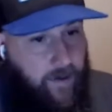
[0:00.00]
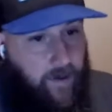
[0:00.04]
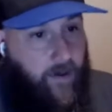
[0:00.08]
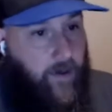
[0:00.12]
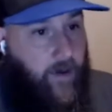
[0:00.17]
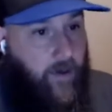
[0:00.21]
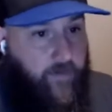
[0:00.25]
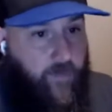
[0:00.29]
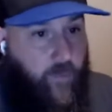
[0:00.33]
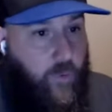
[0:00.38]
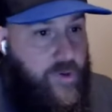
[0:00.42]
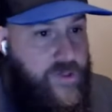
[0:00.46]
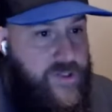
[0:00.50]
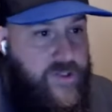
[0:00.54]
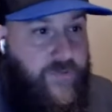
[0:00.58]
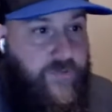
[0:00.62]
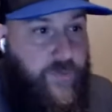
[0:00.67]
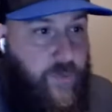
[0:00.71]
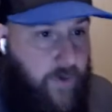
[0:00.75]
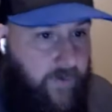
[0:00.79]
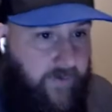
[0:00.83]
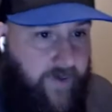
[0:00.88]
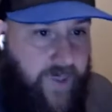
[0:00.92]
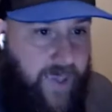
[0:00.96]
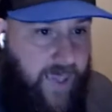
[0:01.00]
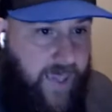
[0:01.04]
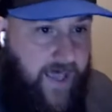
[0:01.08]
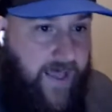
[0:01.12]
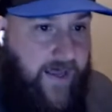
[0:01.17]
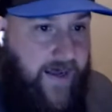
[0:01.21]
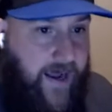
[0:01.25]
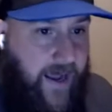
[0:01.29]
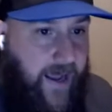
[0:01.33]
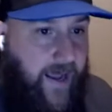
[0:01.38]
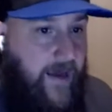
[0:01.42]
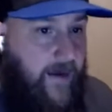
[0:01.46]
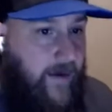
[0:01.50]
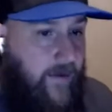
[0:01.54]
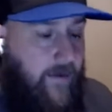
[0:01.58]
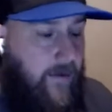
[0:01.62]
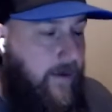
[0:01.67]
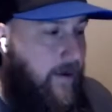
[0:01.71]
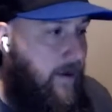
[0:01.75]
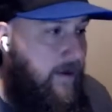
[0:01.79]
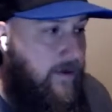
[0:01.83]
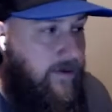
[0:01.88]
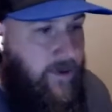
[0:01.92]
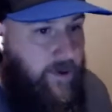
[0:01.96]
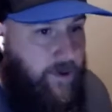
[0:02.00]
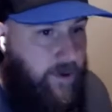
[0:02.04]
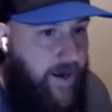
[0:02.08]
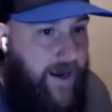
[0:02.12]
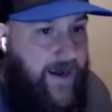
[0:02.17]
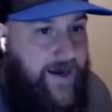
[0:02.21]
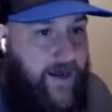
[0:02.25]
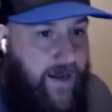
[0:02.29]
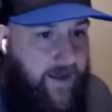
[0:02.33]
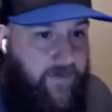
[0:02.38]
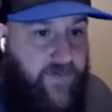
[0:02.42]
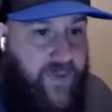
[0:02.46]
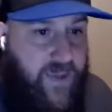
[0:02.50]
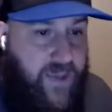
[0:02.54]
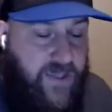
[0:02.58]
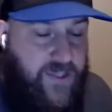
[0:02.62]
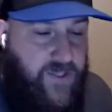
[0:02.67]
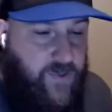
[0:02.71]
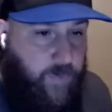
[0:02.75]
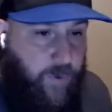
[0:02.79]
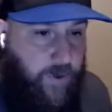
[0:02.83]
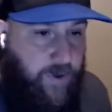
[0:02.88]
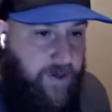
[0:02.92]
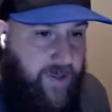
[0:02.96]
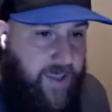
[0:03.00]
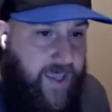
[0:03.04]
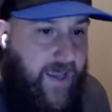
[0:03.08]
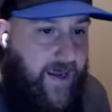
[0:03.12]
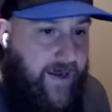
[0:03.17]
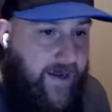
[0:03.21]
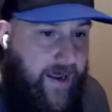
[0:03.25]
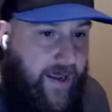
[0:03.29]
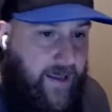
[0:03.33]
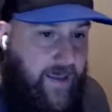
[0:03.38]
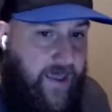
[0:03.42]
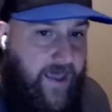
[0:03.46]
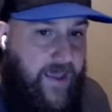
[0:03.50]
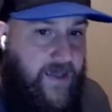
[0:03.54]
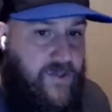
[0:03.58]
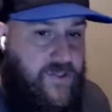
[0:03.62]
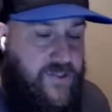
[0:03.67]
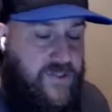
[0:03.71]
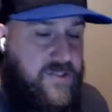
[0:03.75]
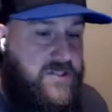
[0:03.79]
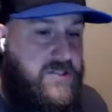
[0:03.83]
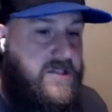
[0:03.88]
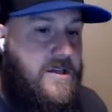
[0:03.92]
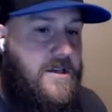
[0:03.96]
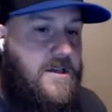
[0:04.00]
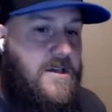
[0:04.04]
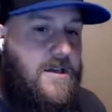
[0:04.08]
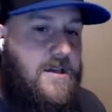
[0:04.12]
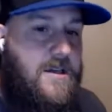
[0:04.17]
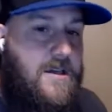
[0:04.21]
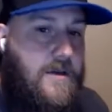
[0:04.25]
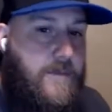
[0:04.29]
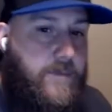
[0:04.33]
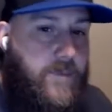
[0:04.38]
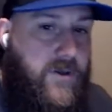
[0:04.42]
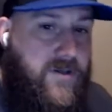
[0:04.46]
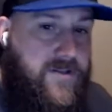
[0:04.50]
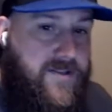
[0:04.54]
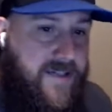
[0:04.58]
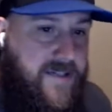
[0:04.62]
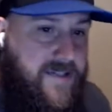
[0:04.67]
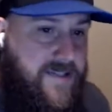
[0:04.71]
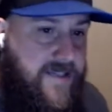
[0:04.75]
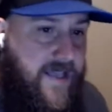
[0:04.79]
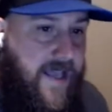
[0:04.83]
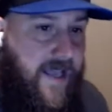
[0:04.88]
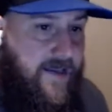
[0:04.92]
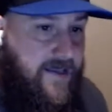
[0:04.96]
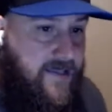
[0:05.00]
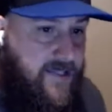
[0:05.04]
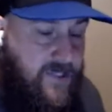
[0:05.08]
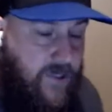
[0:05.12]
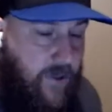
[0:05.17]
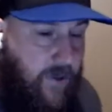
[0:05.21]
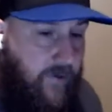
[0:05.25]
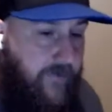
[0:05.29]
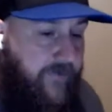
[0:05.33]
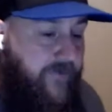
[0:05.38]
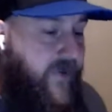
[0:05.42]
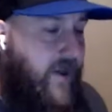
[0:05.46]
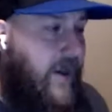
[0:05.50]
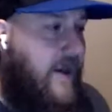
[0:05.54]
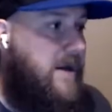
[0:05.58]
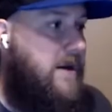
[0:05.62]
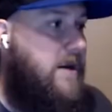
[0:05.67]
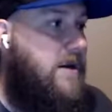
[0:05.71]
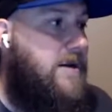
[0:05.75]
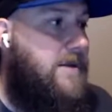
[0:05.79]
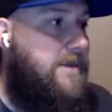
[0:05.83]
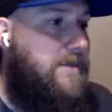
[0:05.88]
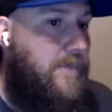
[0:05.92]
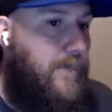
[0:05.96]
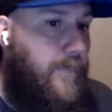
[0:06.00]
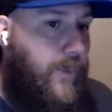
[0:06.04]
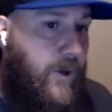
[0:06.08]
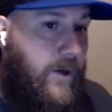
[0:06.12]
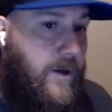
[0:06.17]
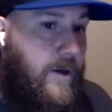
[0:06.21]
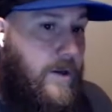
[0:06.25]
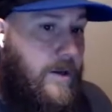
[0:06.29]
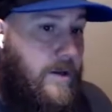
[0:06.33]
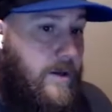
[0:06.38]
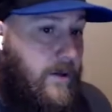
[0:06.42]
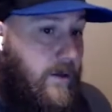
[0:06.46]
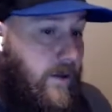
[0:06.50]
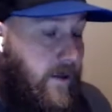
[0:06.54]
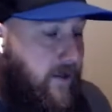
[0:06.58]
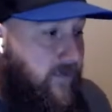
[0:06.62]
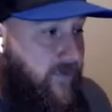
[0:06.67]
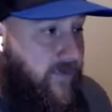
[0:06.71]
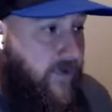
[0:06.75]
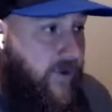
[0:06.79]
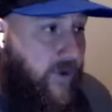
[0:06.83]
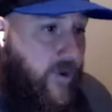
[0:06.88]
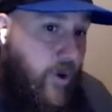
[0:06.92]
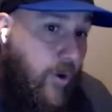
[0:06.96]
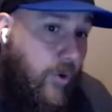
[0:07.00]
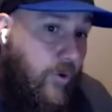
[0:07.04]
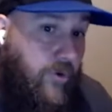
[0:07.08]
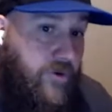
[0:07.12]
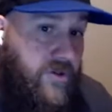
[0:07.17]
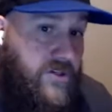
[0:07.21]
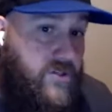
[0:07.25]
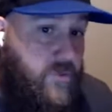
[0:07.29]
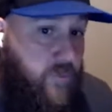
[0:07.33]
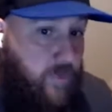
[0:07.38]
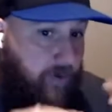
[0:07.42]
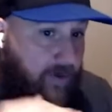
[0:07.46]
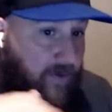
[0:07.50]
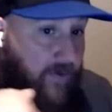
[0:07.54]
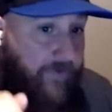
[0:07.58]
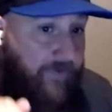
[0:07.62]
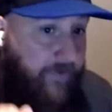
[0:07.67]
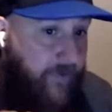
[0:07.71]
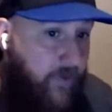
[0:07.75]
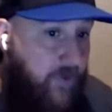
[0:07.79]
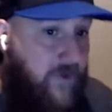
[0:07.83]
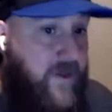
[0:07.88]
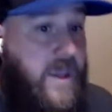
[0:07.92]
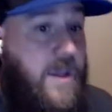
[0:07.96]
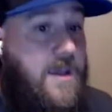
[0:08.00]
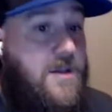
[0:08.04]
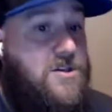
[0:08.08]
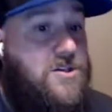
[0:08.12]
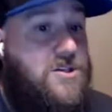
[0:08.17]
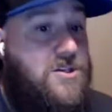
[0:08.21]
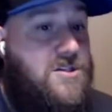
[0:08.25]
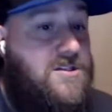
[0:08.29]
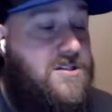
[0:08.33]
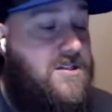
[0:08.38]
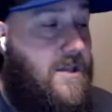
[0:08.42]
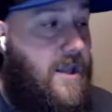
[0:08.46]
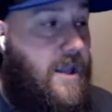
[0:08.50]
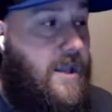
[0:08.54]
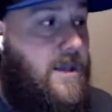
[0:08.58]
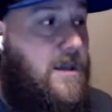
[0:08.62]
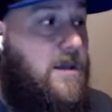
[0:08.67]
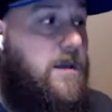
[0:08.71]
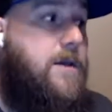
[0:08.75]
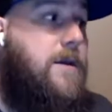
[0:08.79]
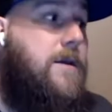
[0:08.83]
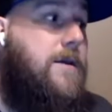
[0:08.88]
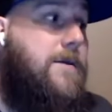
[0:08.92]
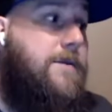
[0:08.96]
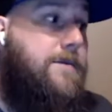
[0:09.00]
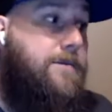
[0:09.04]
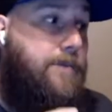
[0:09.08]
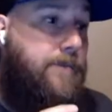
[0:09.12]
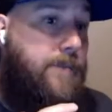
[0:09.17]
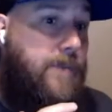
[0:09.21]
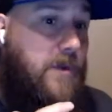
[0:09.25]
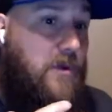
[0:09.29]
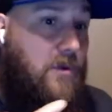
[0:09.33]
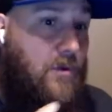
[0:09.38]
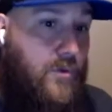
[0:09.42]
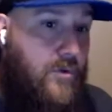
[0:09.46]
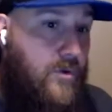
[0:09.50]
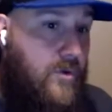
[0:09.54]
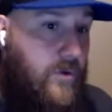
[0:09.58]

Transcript: of course, if you have a cat eye, and you're not going to have kids wearing cat eye cages because that's not certified. But even the goalies with the full cages, like you